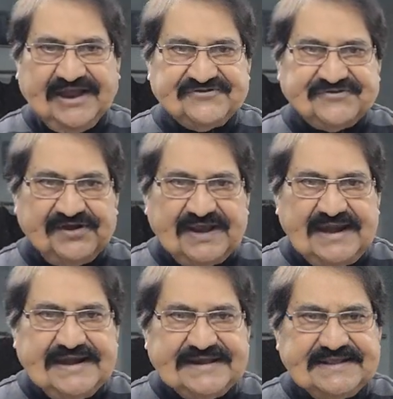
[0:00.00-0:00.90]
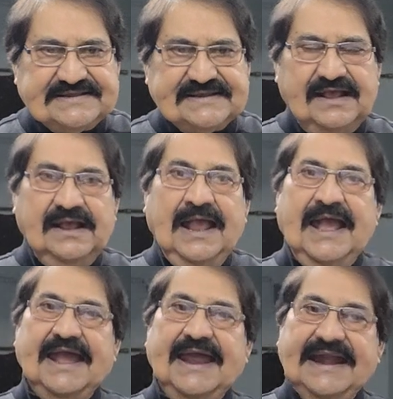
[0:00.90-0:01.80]
Externalities
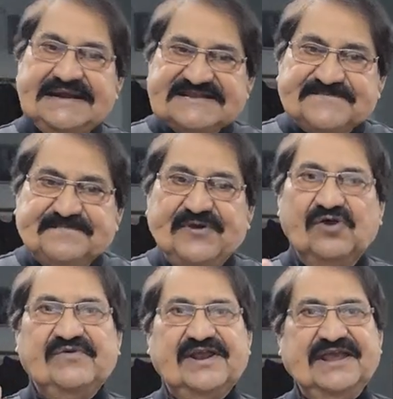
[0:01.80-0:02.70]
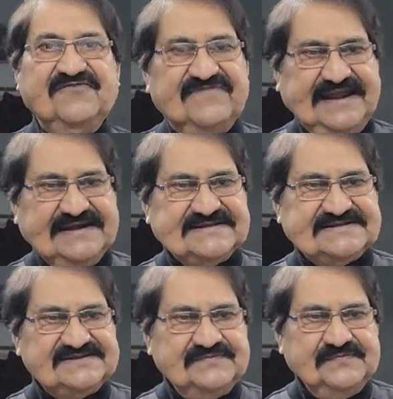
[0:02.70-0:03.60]
and spillover
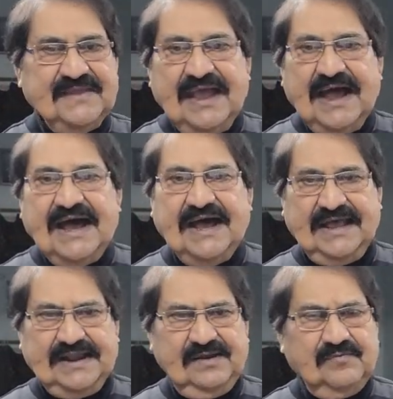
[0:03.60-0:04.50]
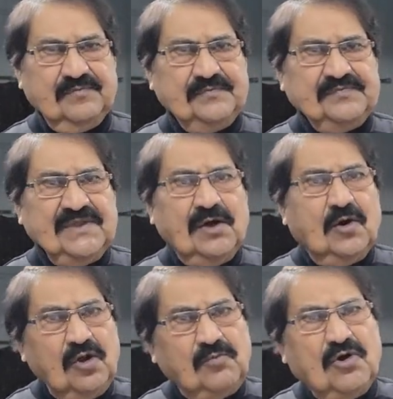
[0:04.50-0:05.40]
effects are
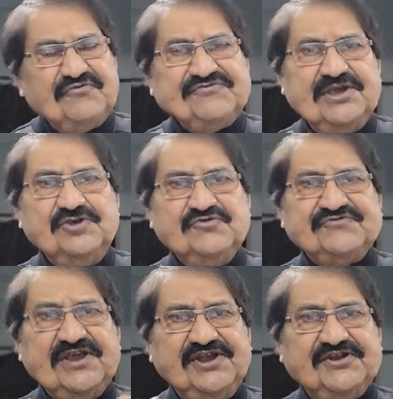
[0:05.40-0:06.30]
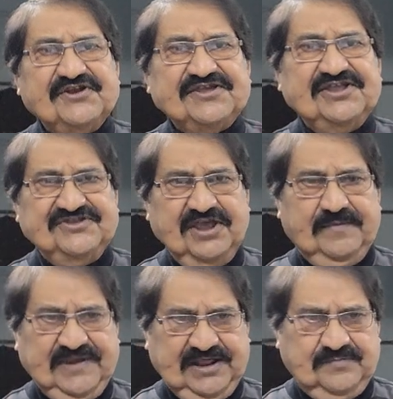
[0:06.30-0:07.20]
almost used
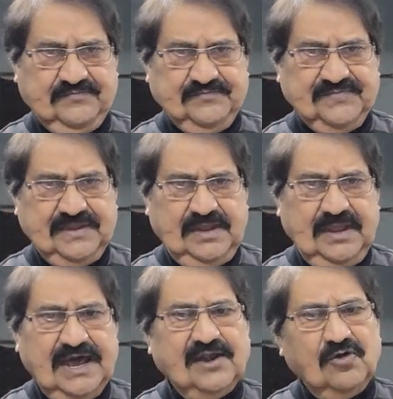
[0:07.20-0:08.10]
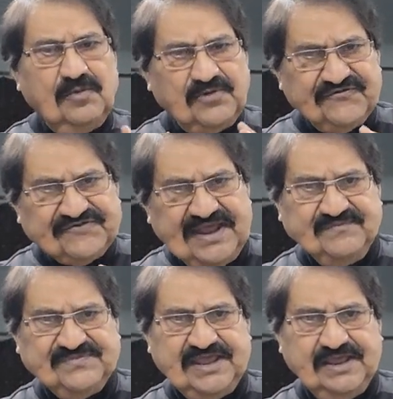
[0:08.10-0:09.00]
interchangeably, are almost
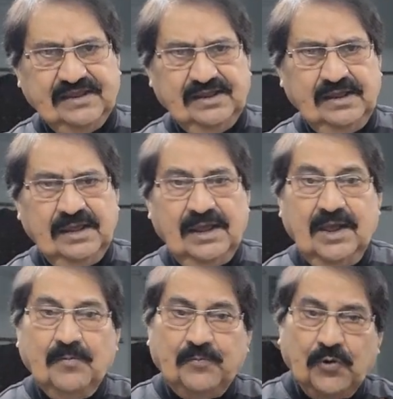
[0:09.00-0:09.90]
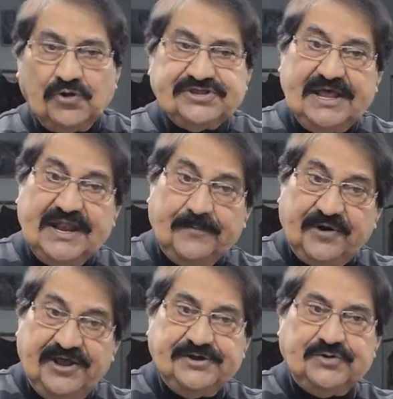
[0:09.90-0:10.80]
same thing, both
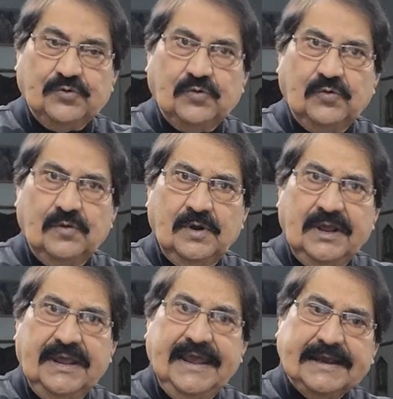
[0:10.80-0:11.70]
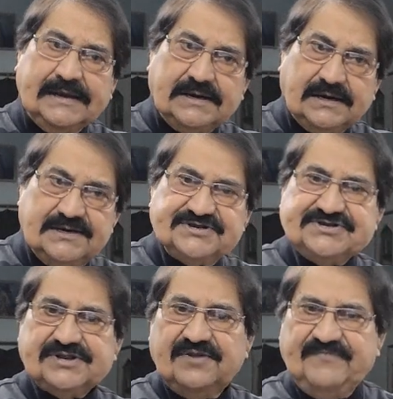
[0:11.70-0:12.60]
referring to a
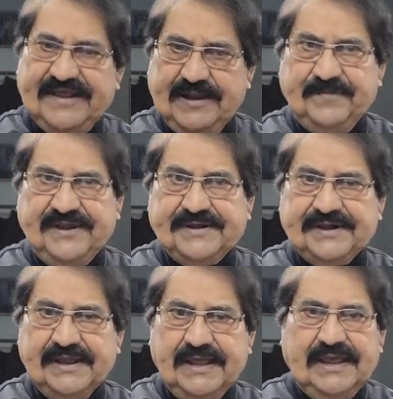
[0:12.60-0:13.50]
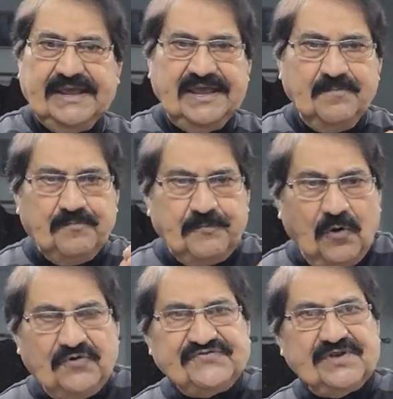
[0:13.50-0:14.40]
cost or benefit
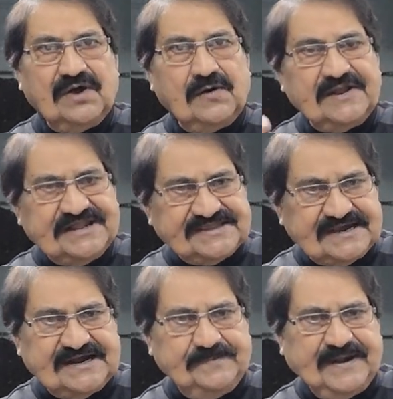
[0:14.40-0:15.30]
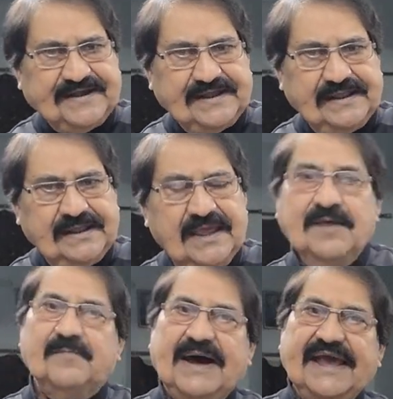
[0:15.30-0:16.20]
imposed on a third party
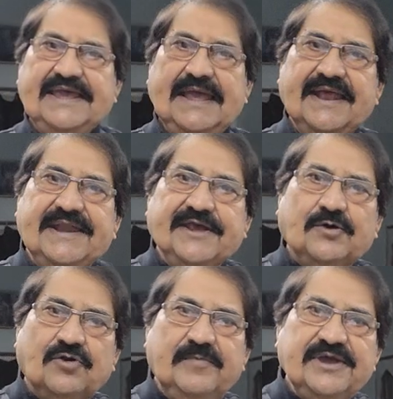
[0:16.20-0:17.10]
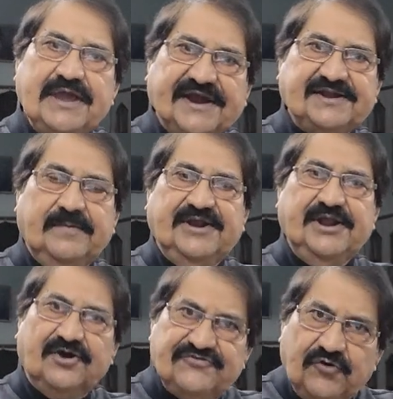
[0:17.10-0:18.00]
by an economic
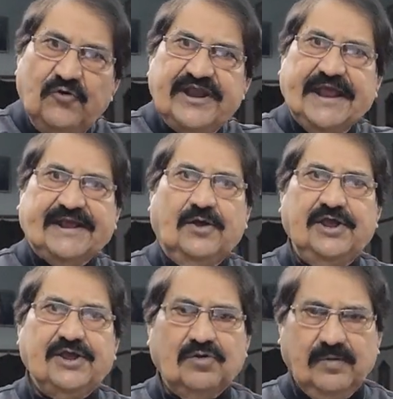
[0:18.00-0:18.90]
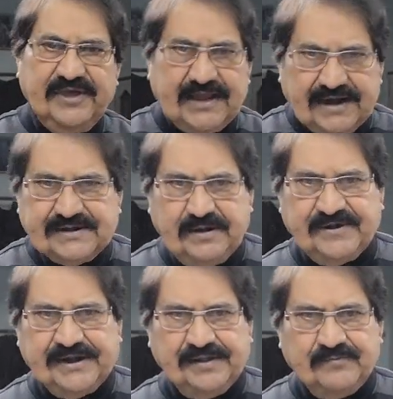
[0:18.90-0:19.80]
activity or through an economic
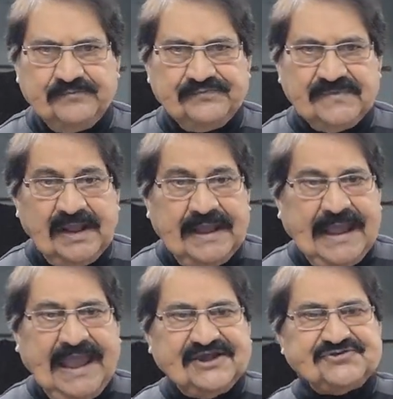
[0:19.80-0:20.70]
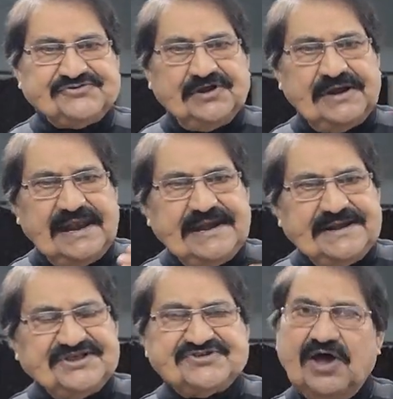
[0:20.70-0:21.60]
activity.
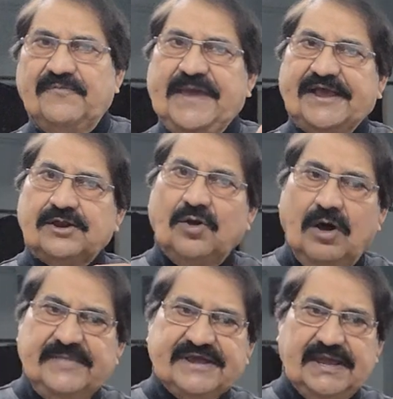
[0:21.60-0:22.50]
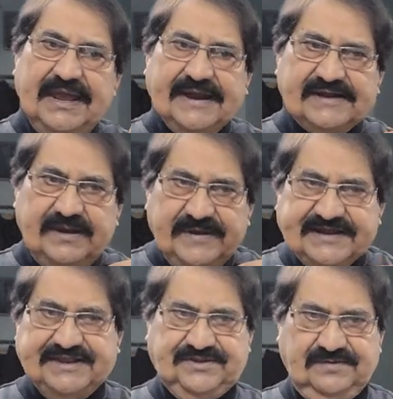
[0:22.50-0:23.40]
Externalities of economic
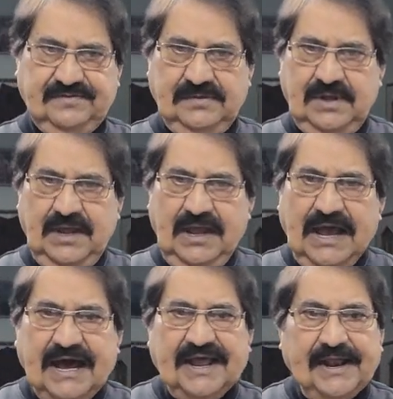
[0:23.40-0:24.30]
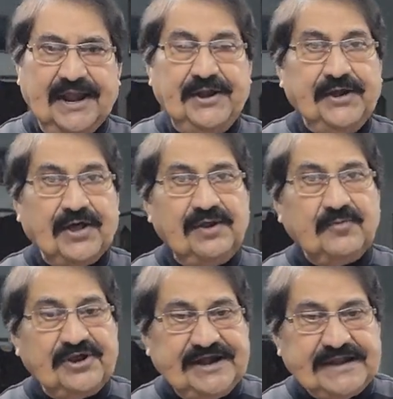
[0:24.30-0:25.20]
activity are
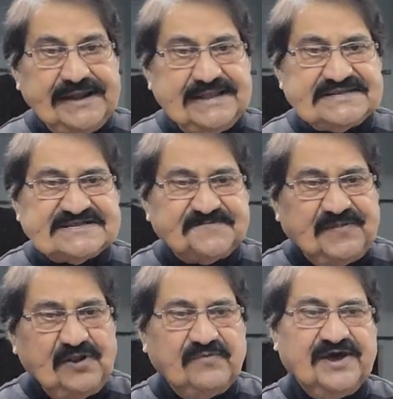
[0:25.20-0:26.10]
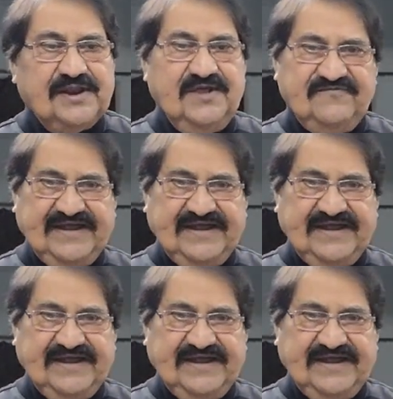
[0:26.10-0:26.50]
non-monetary spillover